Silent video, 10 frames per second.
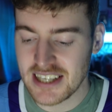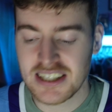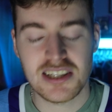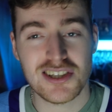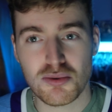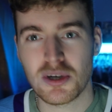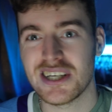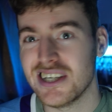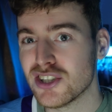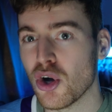I think this one
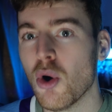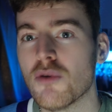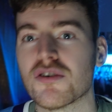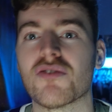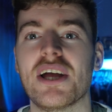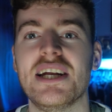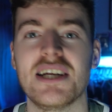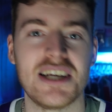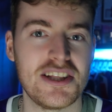is overrated,